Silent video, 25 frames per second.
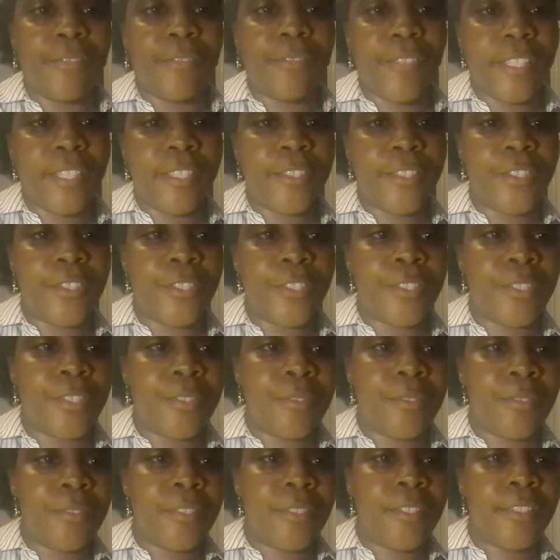villages
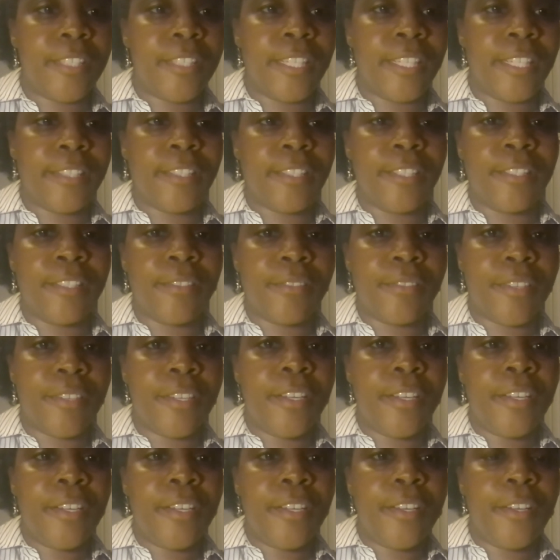that
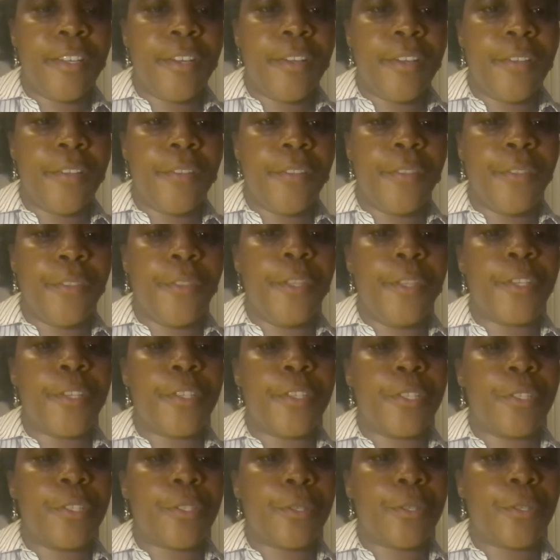this
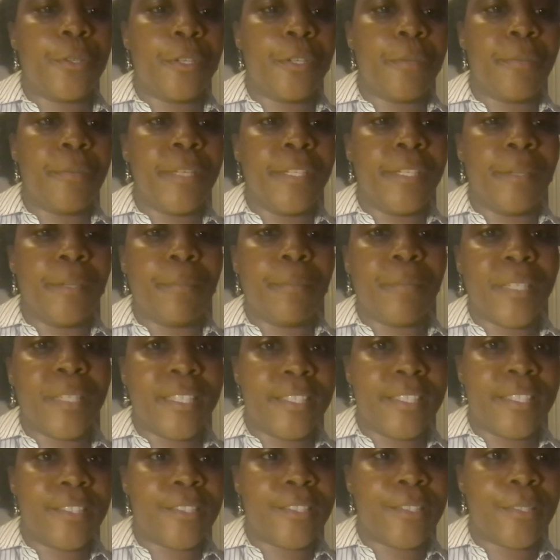is going to be a
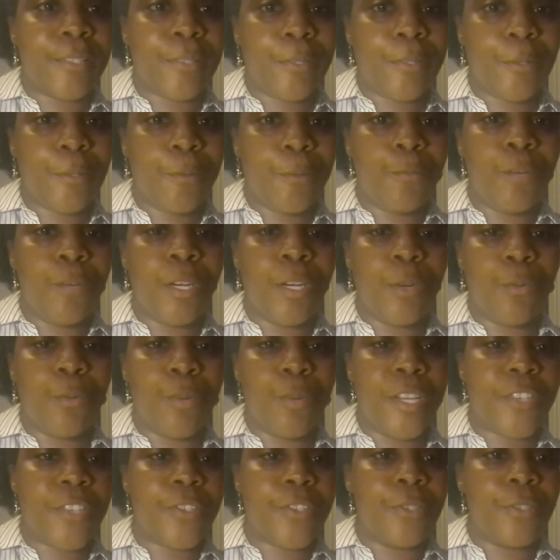place where
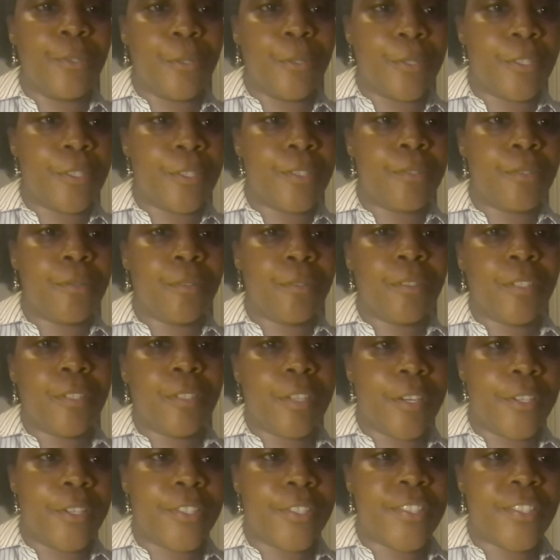Westerners
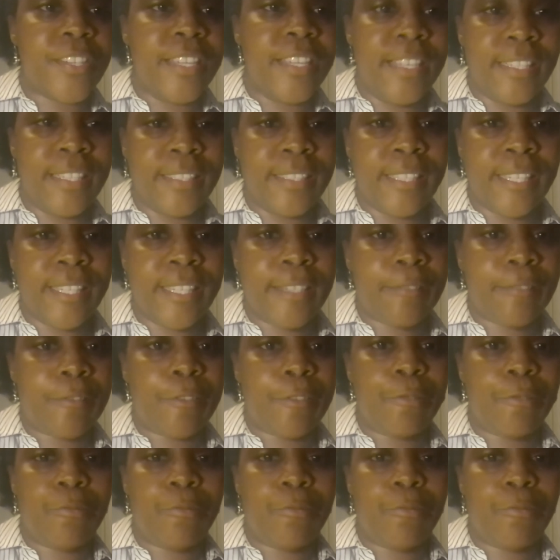are saying that